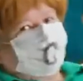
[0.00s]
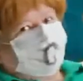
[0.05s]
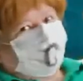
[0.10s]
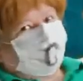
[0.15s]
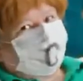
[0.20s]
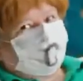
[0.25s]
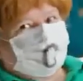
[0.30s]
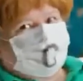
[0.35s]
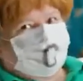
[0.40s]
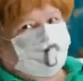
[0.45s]
netball
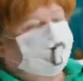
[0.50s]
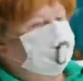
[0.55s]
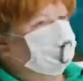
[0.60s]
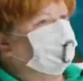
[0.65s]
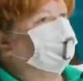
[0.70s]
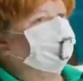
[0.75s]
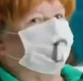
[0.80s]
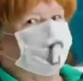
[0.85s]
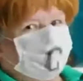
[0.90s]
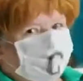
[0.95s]
against
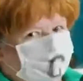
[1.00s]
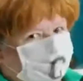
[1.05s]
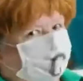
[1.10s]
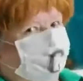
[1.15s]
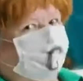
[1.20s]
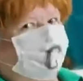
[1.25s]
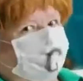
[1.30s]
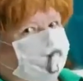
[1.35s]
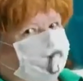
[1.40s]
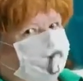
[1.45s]
yourself is not
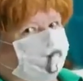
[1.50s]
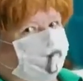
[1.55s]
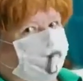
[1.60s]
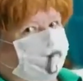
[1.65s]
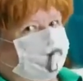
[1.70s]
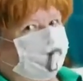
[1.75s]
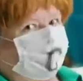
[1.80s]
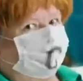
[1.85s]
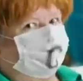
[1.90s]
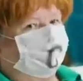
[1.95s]
all it's
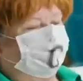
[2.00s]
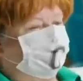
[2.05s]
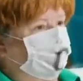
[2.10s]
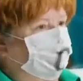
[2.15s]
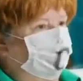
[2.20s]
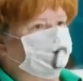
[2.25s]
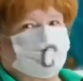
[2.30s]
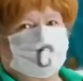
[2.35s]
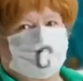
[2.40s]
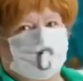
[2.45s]
cracked up to be,
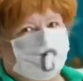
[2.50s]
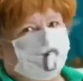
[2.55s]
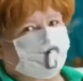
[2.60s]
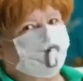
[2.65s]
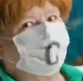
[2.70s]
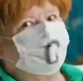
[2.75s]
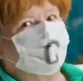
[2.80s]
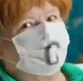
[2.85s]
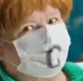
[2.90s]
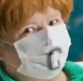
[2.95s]
especially
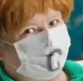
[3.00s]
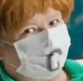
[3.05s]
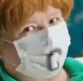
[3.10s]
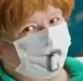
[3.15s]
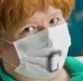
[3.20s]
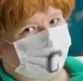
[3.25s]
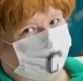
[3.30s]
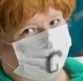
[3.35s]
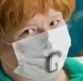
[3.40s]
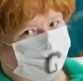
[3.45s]
when you still
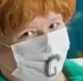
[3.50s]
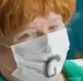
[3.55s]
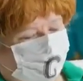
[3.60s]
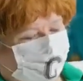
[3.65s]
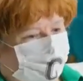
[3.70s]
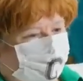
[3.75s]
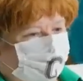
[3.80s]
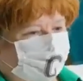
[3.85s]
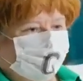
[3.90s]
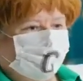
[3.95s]
can't even
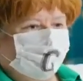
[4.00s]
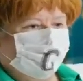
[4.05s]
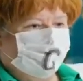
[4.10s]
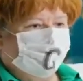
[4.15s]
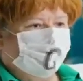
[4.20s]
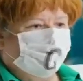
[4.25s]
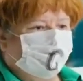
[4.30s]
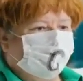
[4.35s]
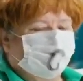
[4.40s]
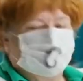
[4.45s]
win.
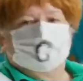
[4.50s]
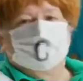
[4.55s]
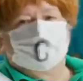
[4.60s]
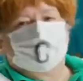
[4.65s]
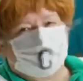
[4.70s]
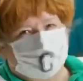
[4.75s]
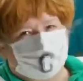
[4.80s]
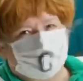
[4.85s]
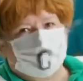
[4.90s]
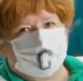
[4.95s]
But you
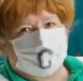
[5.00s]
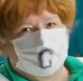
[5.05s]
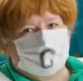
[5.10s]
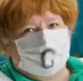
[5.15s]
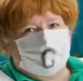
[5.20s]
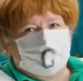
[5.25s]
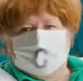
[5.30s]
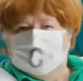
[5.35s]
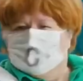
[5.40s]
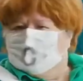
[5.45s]
know what?
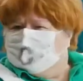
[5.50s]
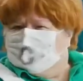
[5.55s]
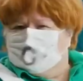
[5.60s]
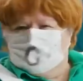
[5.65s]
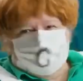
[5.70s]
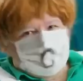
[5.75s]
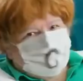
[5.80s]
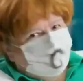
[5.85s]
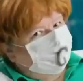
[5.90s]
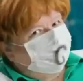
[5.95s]

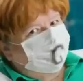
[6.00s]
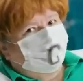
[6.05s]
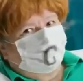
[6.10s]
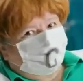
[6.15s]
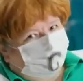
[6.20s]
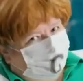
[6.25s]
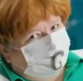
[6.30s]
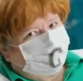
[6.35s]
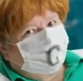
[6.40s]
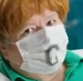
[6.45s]
It's not the
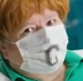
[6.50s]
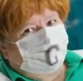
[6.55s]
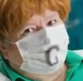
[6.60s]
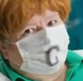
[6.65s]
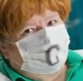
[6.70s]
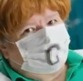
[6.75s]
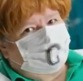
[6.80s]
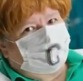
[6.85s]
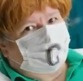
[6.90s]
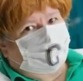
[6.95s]
lockdown
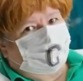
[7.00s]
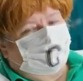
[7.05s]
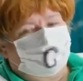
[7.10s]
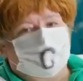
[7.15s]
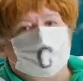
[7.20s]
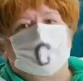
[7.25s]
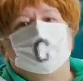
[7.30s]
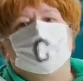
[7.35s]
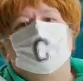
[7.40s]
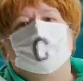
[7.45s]
that's the
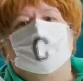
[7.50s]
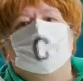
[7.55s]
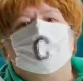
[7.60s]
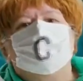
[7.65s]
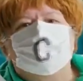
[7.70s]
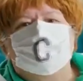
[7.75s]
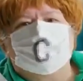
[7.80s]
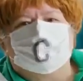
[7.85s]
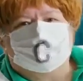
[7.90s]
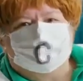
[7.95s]
enemy,
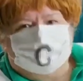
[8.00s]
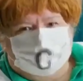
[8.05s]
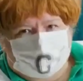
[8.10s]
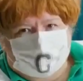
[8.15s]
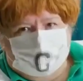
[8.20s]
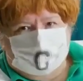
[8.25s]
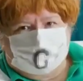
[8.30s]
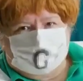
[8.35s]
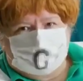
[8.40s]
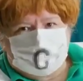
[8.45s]
it's the
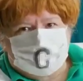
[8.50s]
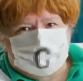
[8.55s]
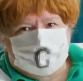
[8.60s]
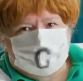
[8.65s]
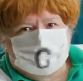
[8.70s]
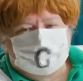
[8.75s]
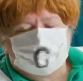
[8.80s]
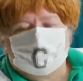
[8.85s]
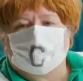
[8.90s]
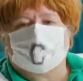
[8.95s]
virus.
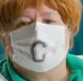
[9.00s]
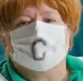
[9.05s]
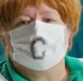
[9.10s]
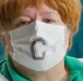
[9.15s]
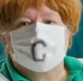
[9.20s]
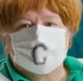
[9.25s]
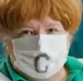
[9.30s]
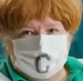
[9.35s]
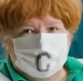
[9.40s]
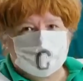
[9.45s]
And the
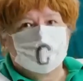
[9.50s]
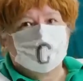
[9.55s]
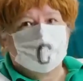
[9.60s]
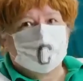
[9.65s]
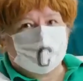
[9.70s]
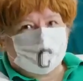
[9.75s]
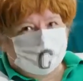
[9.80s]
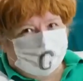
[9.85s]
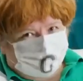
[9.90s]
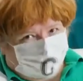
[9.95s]
sooner we
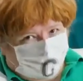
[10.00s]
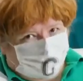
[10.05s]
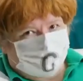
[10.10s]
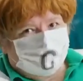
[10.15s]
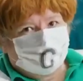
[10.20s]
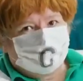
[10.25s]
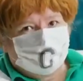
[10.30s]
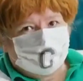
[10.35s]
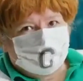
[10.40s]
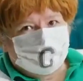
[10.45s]
obey the
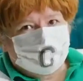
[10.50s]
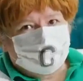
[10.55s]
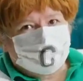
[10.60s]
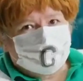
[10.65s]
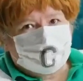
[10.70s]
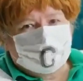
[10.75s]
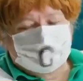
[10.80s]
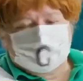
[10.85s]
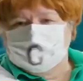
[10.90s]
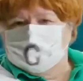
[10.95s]

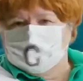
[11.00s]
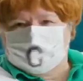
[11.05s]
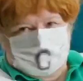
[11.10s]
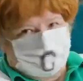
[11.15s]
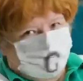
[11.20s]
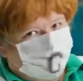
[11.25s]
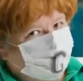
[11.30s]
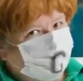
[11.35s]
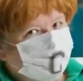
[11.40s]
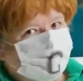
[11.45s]
rules, the
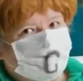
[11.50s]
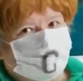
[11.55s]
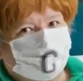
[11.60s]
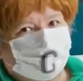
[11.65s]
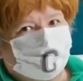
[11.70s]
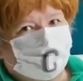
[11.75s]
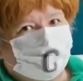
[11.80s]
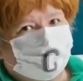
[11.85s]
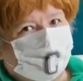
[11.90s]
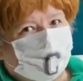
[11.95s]
sooner this will
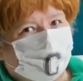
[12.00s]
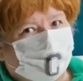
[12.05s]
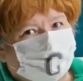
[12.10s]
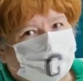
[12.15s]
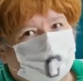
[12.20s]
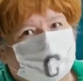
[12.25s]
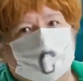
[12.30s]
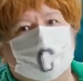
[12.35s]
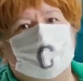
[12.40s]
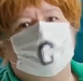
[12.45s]
all be
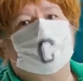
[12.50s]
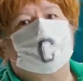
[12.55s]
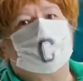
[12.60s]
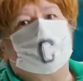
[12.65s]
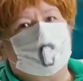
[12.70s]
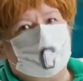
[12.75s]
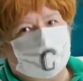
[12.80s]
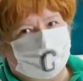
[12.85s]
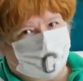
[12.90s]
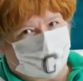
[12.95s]
over and we can
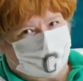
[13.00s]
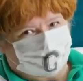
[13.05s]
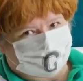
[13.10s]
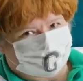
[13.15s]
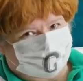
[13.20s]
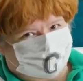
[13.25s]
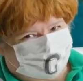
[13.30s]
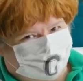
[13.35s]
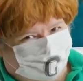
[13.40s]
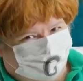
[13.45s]
get back to
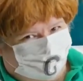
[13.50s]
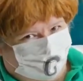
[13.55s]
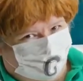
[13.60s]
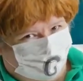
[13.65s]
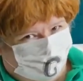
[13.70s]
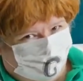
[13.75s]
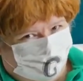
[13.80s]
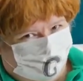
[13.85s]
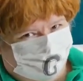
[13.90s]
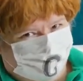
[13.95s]
the stuff that
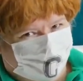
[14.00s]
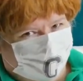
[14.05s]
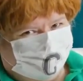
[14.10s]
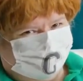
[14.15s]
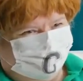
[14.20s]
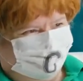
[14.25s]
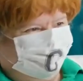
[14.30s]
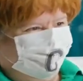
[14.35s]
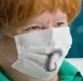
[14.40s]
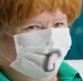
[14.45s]
really
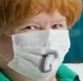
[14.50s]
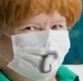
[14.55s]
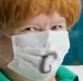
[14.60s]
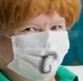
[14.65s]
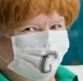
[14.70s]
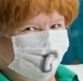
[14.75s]
matters.